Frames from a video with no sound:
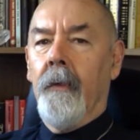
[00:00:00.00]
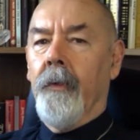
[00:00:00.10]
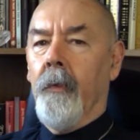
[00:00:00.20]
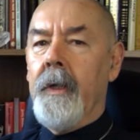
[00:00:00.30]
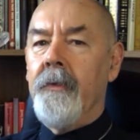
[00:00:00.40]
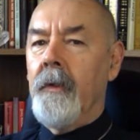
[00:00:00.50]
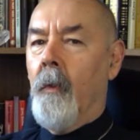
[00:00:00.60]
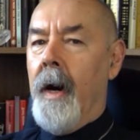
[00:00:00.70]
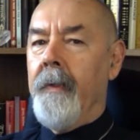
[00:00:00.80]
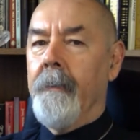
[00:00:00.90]
The reason
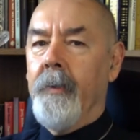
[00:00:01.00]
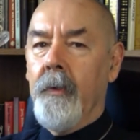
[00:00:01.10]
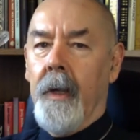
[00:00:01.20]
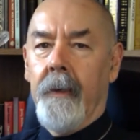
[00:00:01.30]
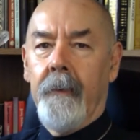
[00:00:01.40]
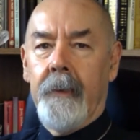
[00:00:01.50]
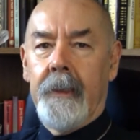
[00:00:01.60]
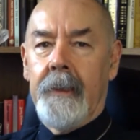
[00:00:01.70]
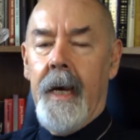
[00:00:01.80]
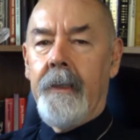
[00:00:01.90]
why the Buddha
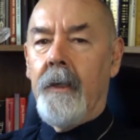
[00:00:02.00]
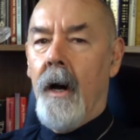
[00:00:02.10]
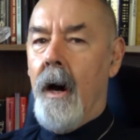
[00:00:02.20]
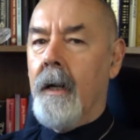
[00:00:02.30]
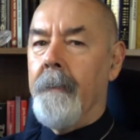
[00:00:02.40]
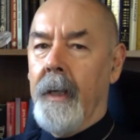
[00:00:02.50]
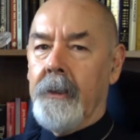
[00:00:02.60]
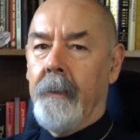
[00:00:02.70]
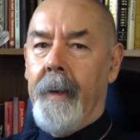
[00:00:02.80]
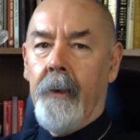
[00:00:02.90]
does not talk much
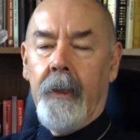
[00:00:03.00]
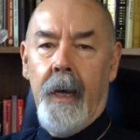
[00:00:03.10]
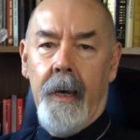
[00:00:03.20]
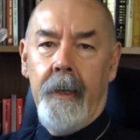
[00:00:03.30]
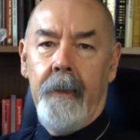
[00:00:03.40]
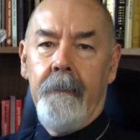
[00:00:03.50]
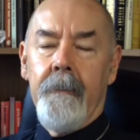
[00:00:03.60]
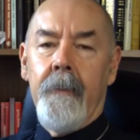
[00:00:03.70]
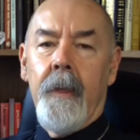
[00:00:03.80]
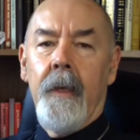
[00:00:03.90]
about God
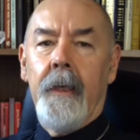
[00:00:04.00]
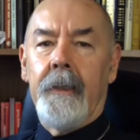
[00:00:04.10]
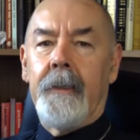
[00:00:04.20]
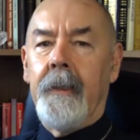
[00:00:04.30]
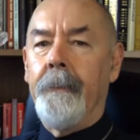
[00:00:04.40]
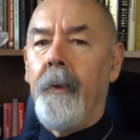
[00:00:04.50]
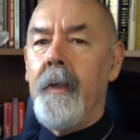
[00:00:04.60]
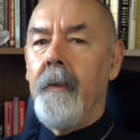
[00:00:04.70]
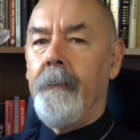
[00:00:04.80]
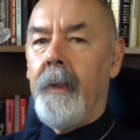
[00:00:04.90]
is
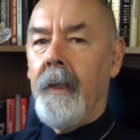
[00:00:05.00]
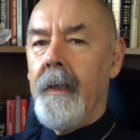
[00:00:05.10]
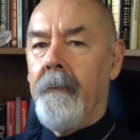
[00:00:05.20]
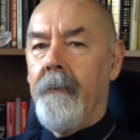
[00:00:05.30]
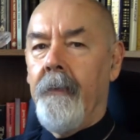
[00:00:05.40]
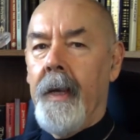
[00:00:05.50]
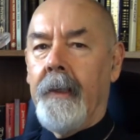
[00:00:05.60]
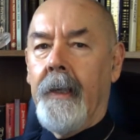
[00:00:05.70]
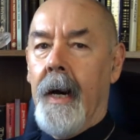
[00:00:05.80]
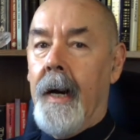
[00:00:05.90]
simply the belief that
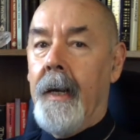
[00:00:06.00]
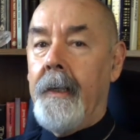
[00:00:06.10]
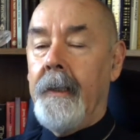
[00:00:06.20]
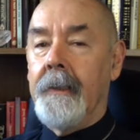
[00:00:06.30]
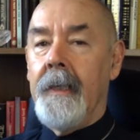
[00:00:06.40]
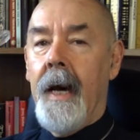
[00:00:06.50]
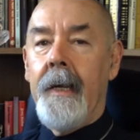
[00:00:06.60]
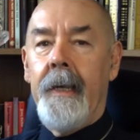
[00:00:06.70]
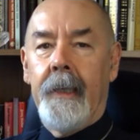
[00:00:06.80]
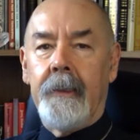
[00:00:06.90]
God is not
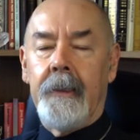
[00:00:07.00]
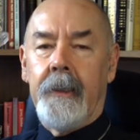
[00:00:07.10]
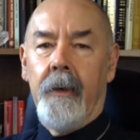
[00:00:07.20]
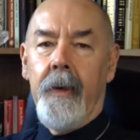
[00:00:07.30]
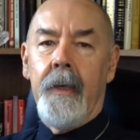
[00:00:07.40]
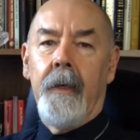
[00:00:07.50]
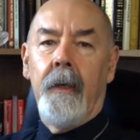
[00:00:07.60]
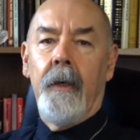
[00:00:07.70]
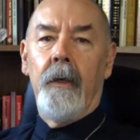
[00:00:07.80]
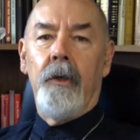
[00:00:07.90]
necessary
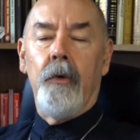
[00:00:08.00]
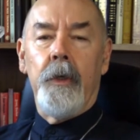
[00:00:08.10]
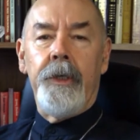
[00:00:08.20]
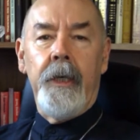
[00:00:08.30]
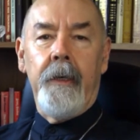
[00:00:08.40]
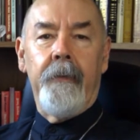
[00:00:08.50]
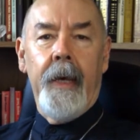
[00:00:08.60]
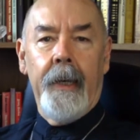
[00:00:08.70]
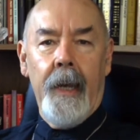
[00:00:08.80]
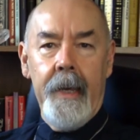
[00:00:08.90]
to achieve
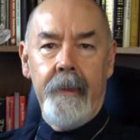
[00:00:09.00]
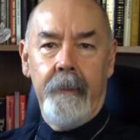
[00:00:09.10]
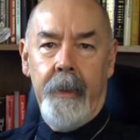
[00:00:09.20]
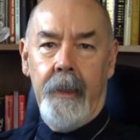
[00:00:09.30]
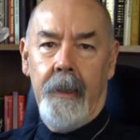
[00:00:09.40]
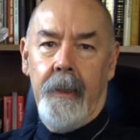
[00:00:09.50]
enlightenment.